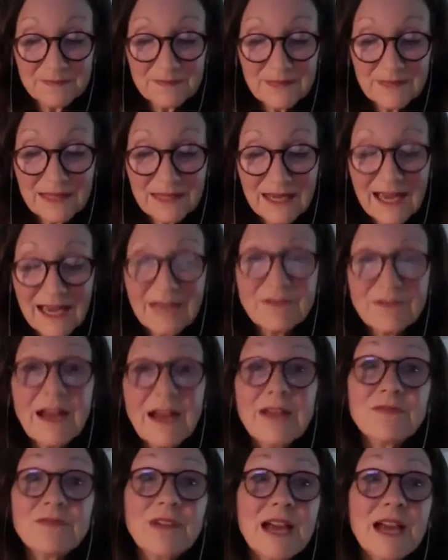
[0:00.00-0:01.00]

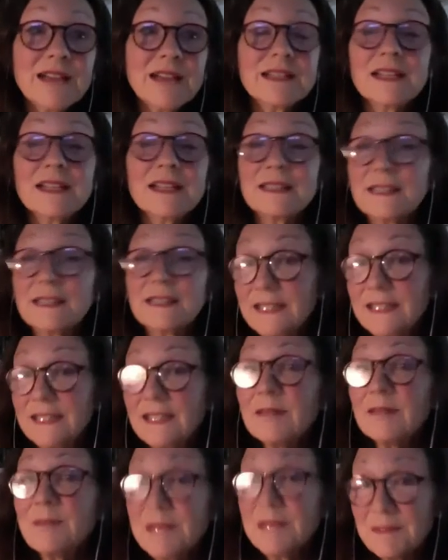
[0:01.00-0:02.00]
I've gotten a
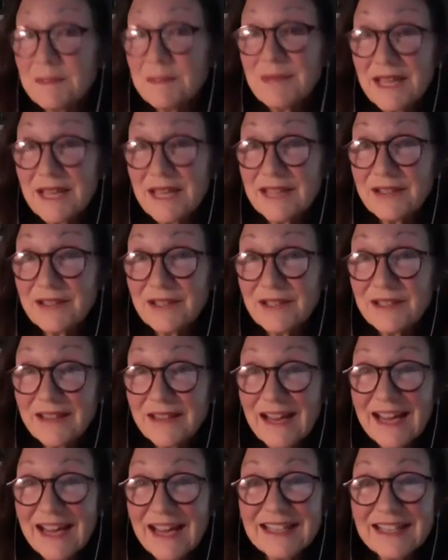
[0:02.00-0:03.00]
little bit better
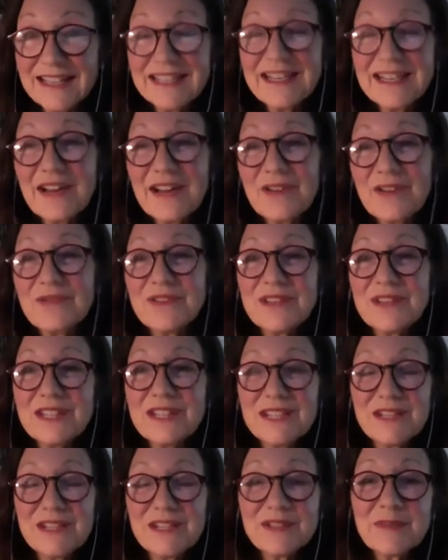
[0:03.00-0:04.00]
at it over the
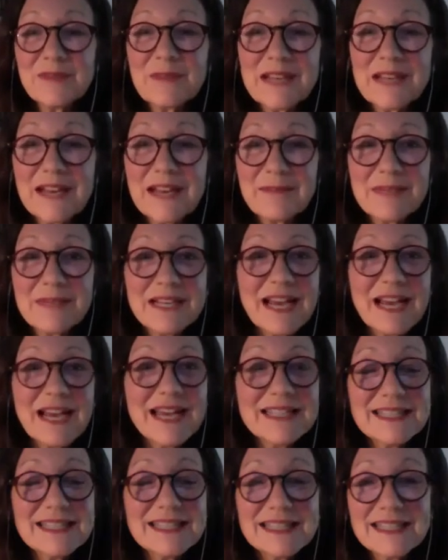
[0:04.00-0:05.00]
years, but I
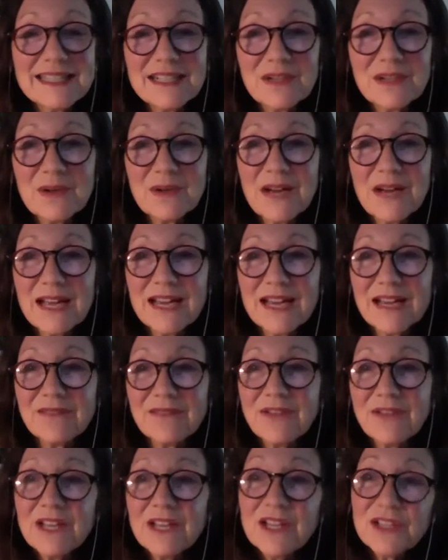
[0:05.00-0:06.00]
still have,
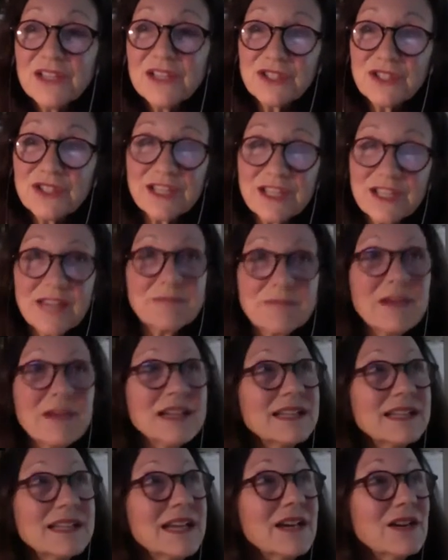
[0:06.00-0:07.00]
just like my
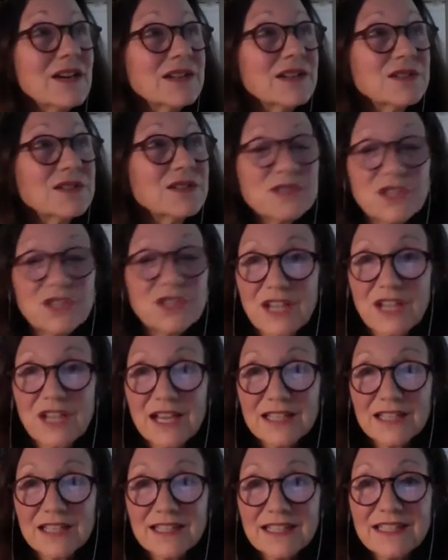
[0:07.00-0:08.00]
character
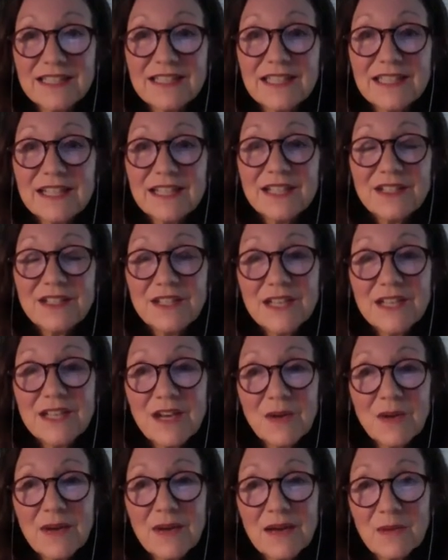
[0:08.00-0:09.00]
Shelley. You know,
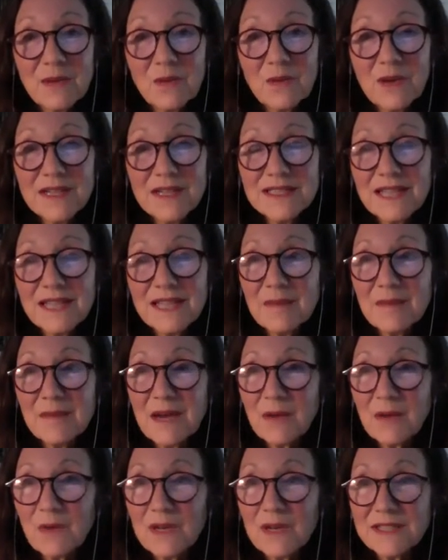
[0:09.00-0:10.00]
at one time I
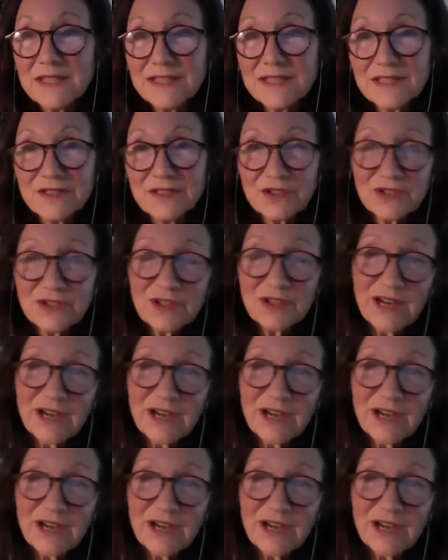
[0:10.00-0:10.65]
wasn't sure.